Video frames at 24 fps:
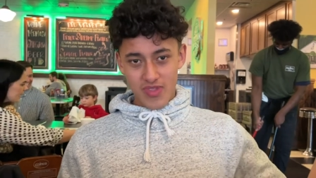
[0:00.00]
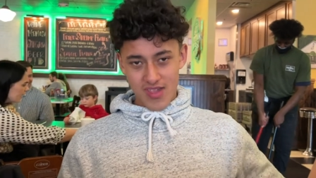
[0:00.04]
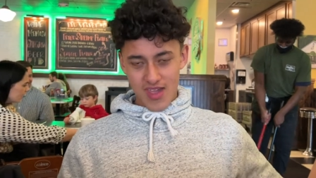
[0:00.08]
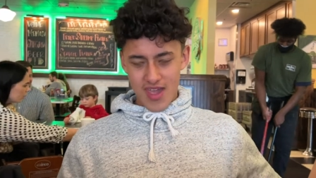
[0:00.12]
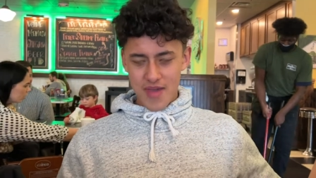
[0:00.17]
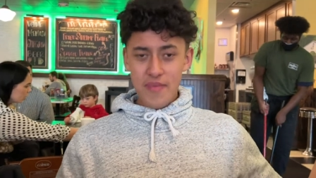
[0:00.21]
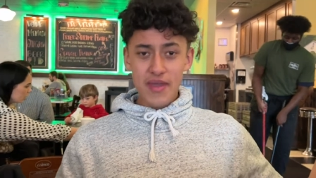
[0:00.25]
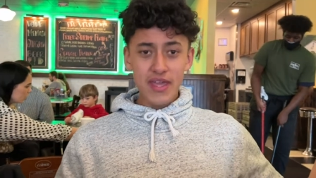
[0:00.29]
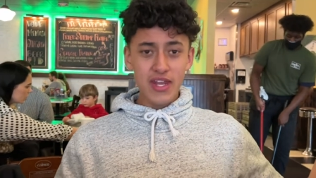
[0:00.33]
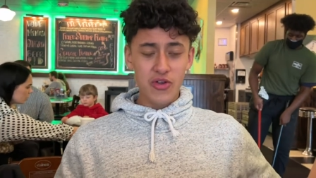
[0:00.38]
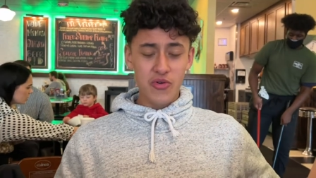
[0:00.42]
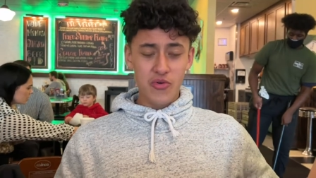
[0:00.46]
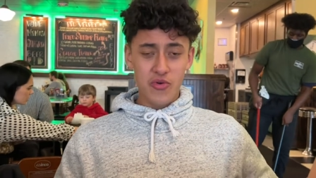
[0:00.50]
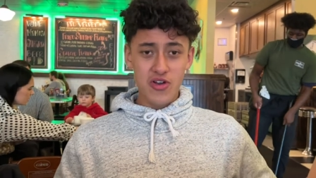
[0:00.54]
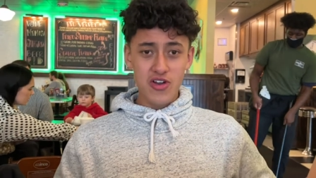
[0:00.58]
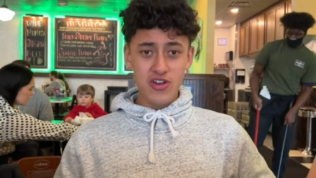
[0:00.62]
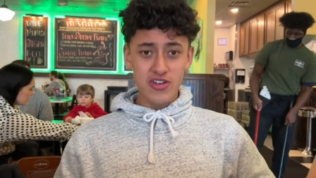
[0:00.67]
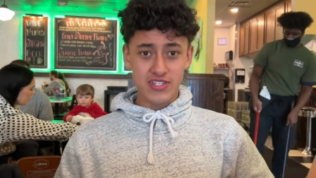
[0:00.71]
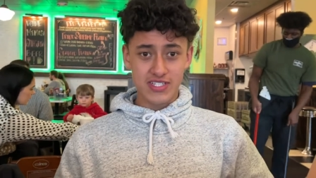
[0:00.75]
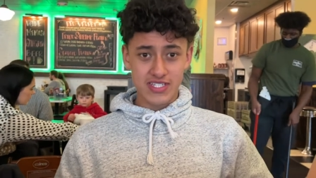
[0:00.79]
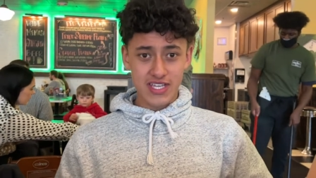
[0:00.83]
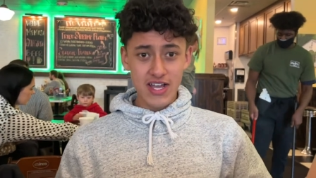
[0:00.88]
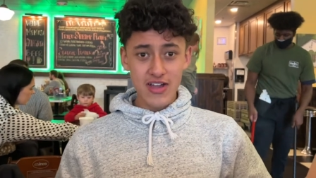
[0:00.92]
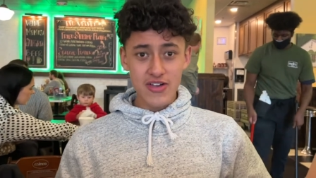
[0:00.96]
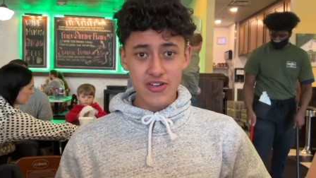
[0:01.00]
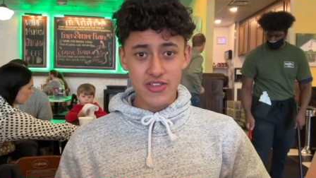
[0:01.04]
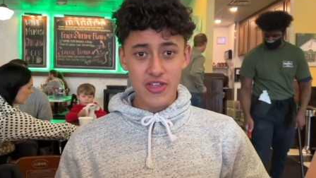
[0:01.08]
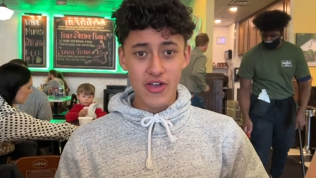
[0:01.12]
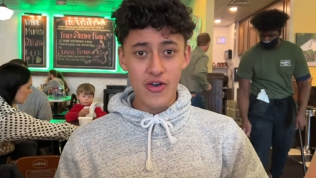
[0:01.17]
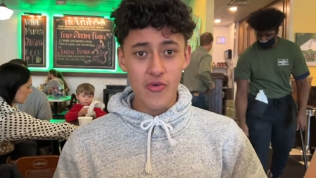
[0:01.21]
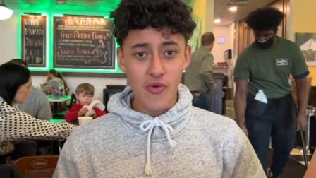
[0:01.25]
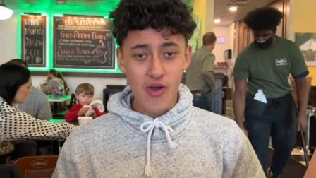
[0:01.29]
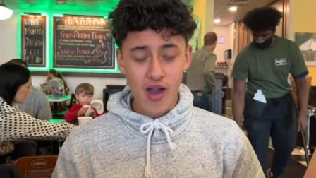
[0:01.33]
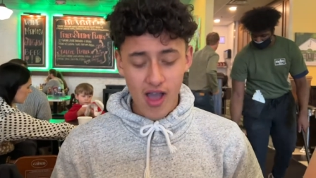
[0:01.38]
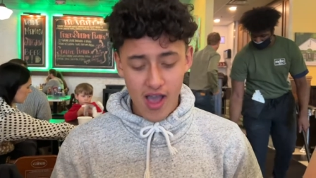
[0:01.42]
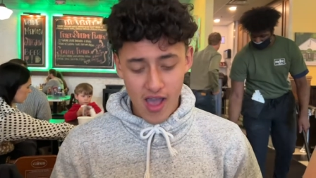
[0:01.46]
It made it worse. I don't know
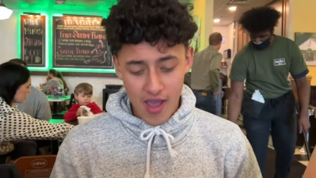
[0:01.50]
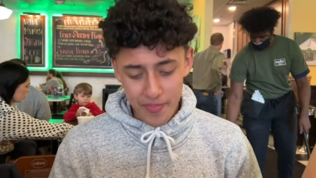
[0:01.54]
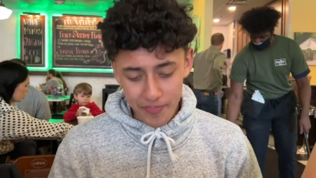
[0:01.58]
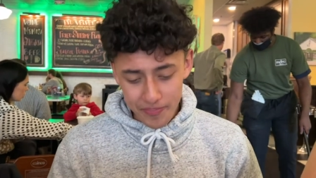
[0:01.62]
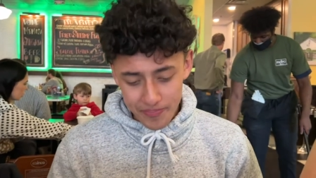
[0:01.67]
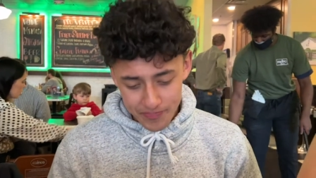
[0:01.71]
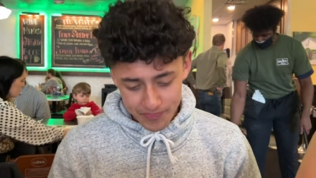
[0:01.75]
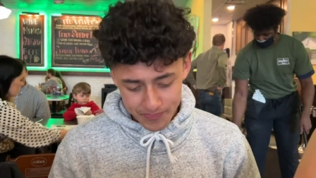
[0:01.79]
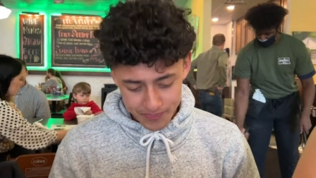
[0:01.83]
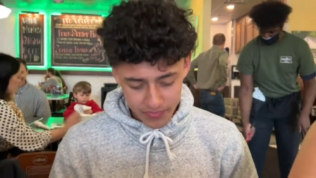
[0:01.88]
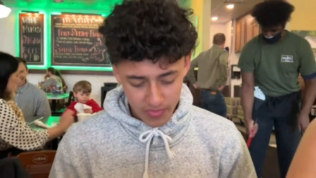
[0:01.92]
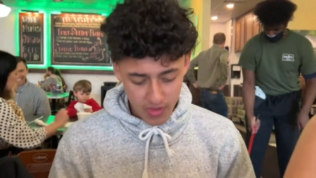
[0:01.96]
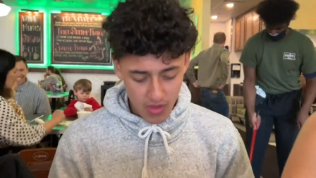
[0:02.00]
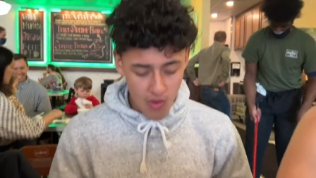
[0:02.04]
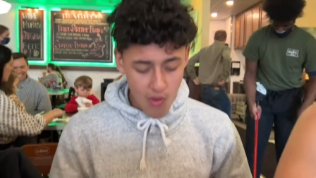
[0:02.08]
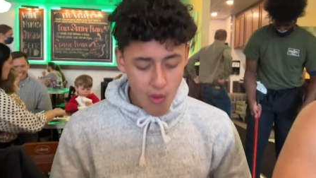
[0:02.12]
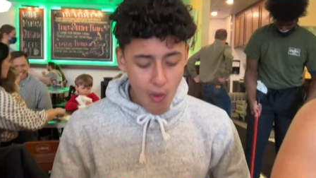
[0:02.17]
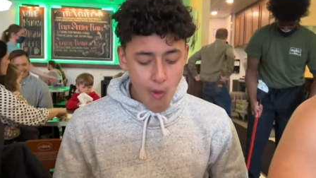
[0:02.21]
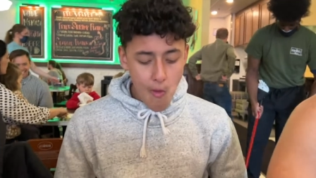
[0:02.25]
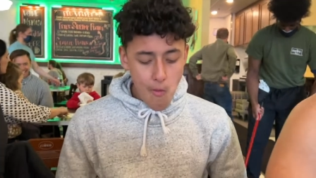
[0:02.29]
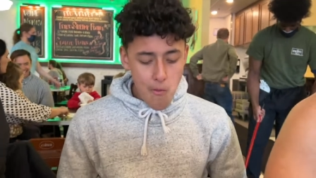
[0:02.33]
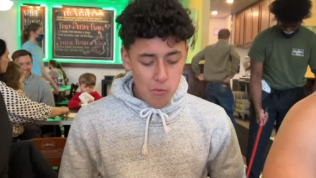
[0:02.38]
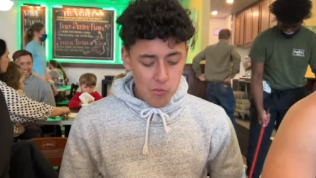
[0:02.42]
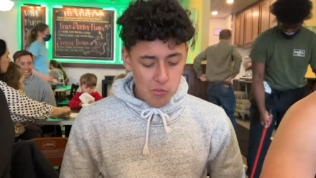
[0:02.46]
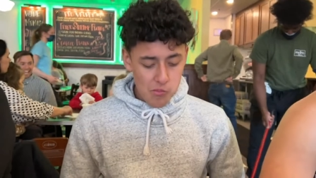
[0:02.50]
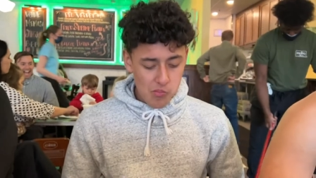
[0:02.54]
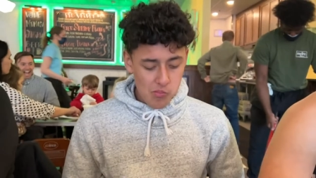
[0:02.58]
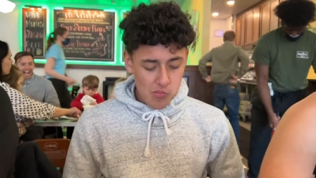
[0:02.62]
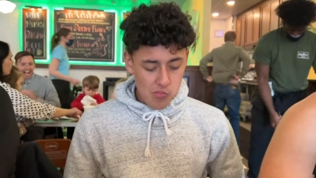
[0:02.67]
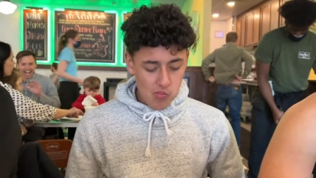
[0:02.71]
why. I feel like you had to